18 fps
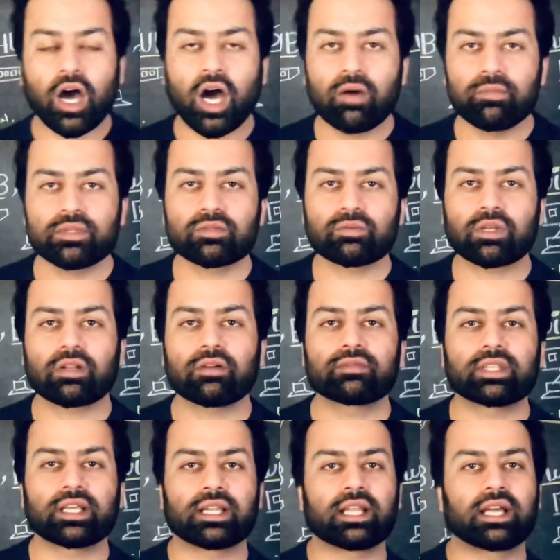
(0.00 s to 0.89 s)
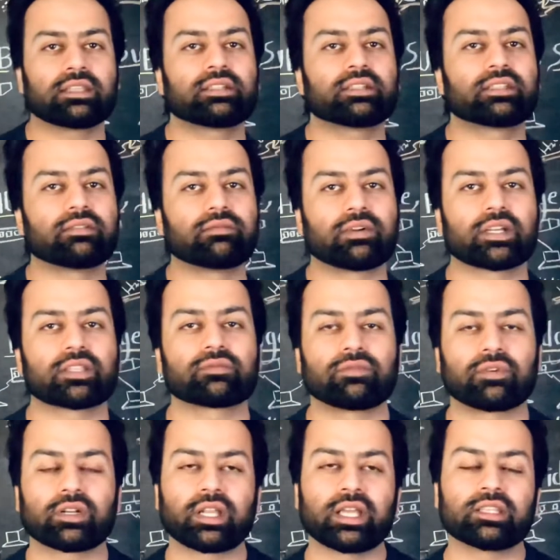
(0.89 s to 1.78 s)
is one of the another device
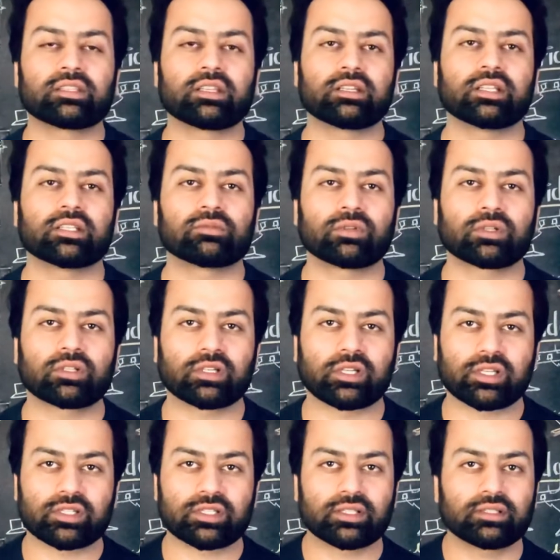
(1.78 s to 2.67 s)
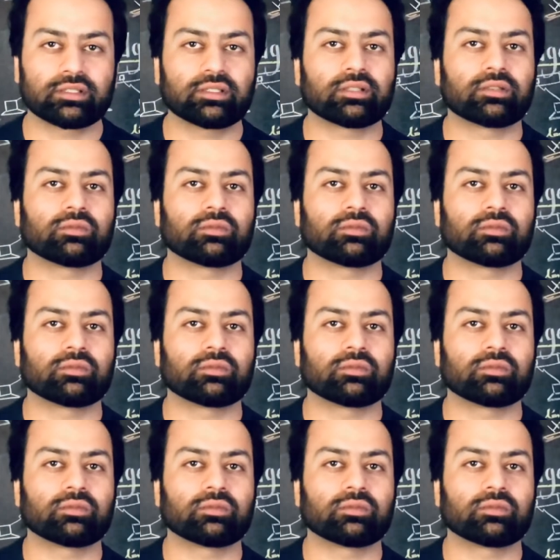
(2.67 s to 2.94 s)
for inter-network connection,